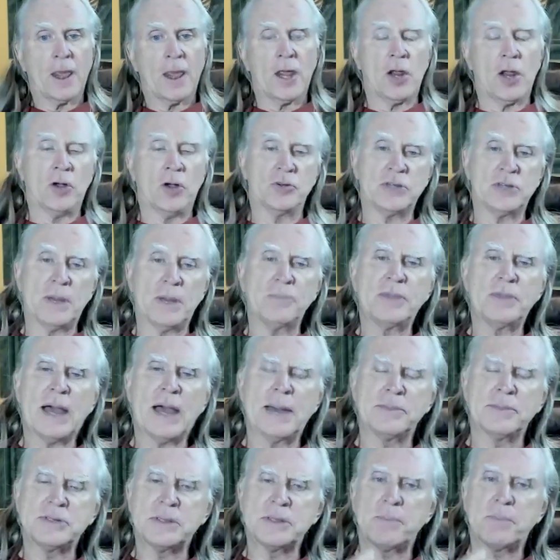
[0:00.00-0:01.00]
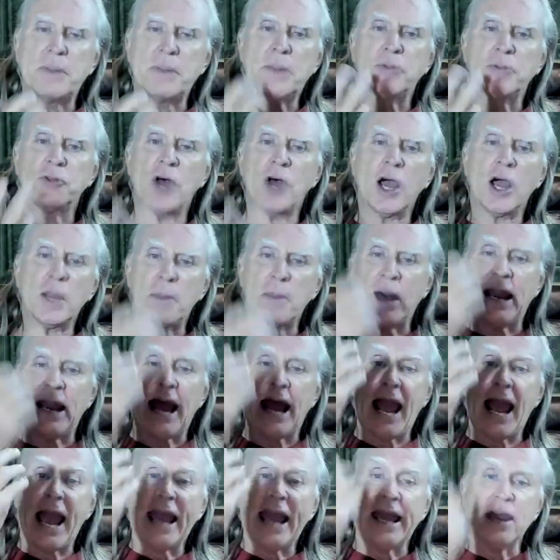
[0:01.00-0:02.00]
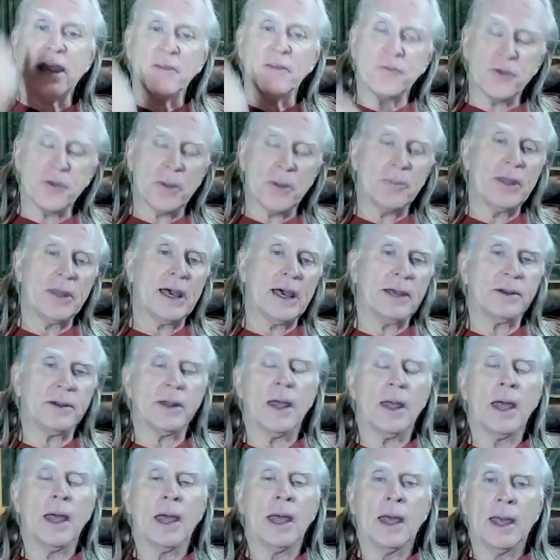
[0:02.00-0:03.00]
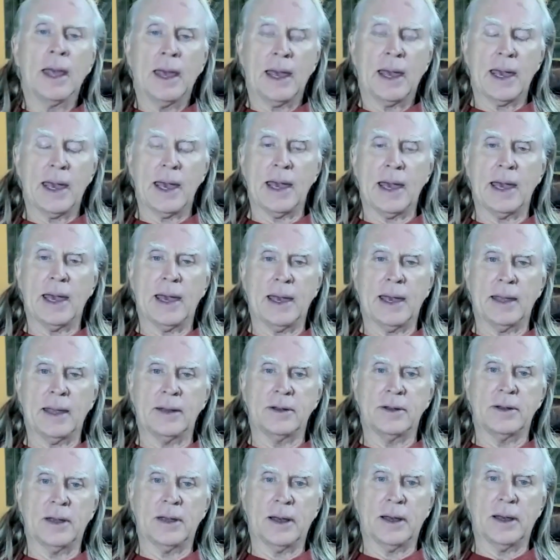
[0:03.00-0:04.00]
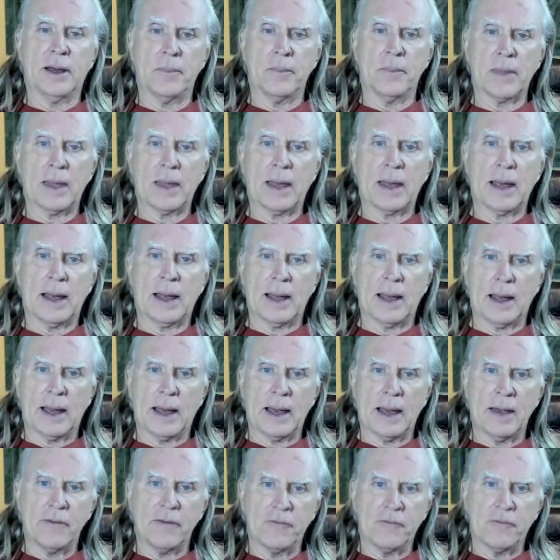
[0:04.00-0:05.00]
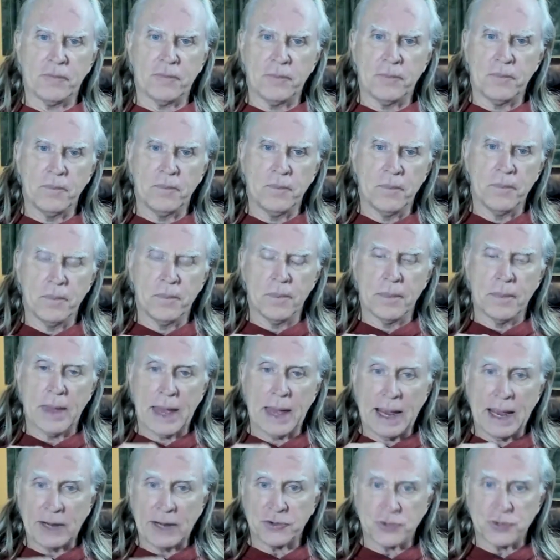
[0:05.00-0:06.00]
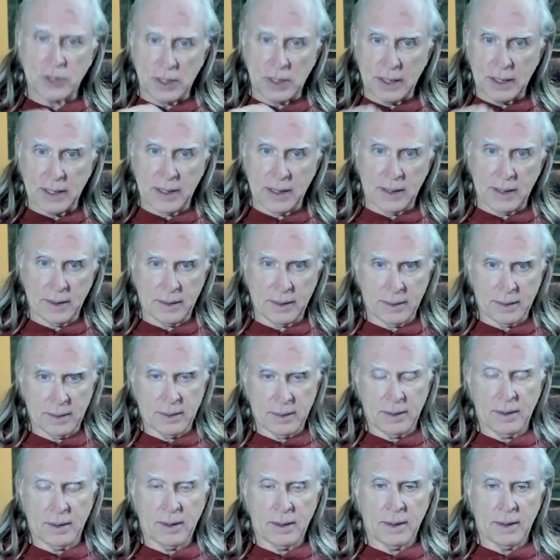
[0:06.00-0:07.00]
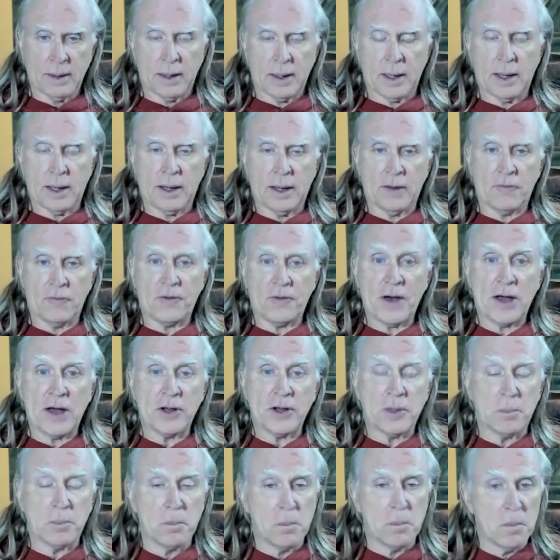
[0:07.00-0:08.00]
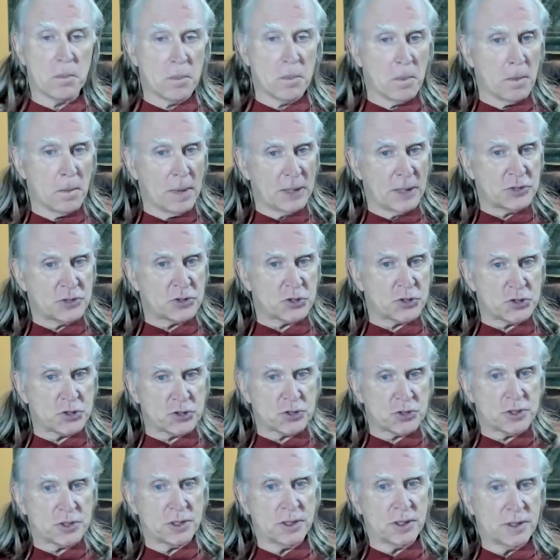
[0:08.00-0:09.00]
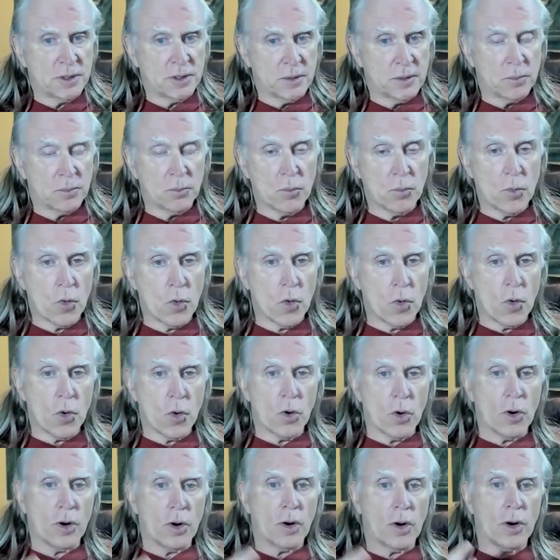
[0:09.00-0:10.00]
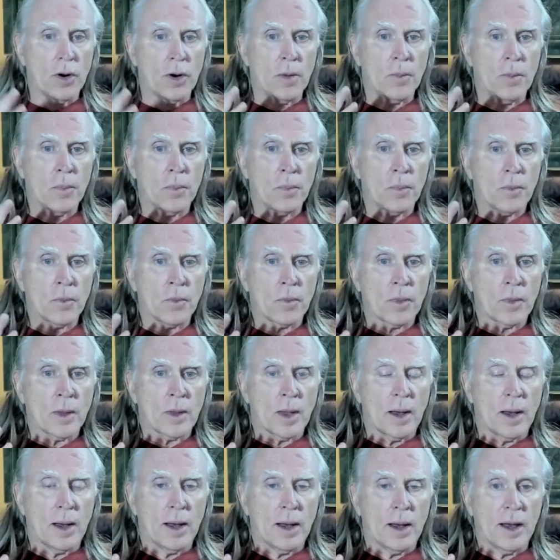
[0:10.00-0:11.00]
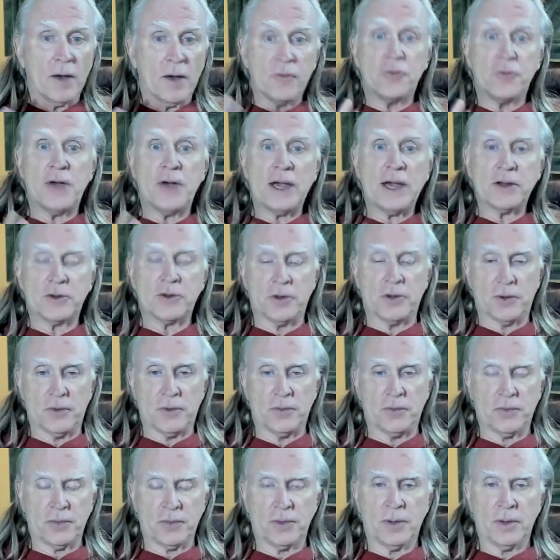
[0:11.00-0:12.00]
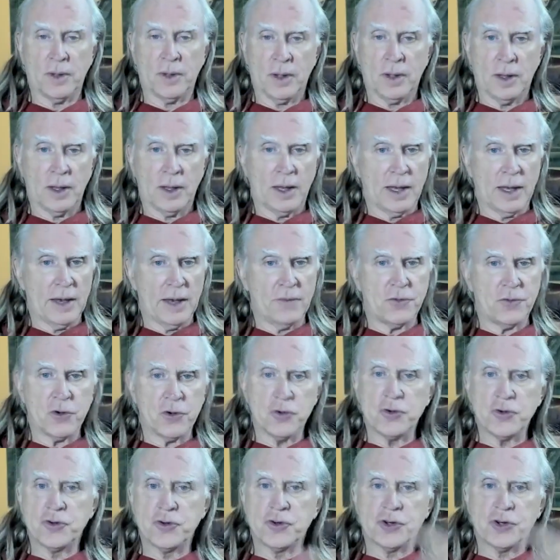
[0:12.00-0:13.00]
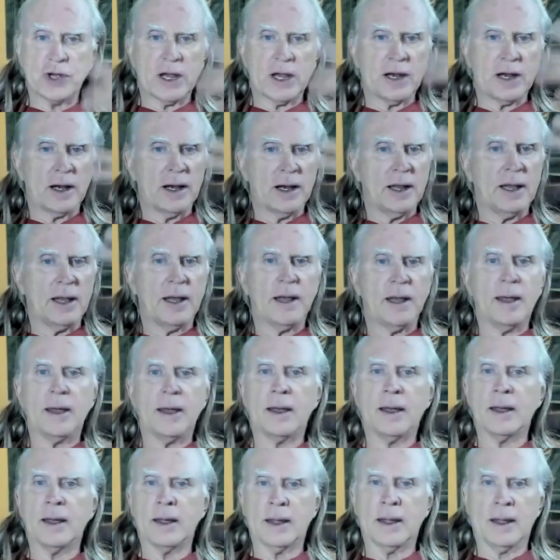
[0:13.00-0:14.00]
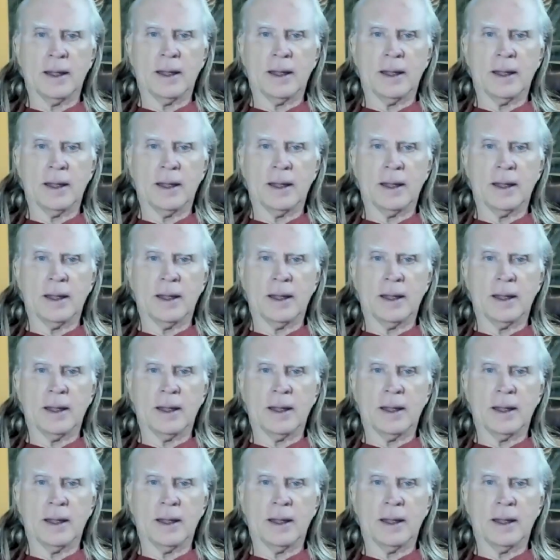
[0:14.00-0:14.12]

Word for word: You know, sometimes people talk about hanging from that, and um, I've actually uh, found it much more uh, effective if you gently